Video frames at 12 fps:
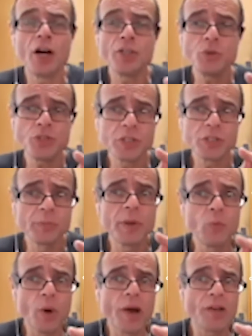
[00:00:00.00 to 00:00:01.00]
Are you still
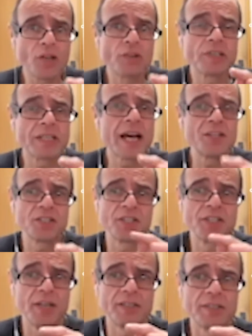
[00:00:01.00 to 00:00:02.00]
been wearing your retainers
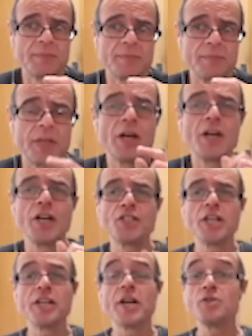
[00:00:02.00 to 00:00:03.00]
at night?
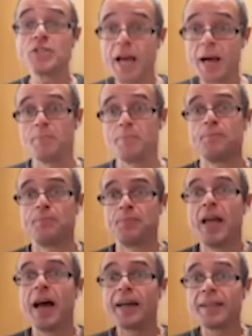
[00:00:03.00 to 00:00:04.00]
And she goes, oh. Yeah.
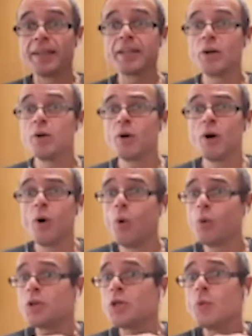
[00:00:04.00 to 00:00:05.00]
And I go,
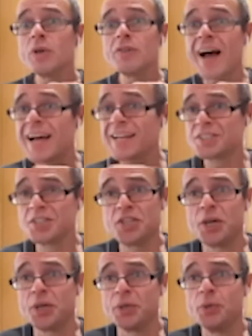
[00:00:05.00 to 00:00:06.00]
All you would have had to
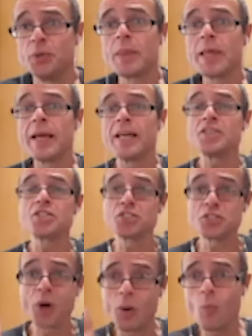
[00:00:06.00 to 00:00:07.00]
do is
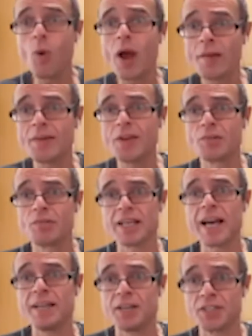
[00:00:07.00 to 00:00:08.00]
stop yep. wearing your
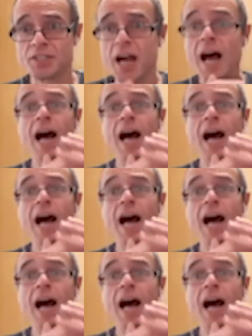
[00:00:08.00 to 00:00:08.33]
retainers,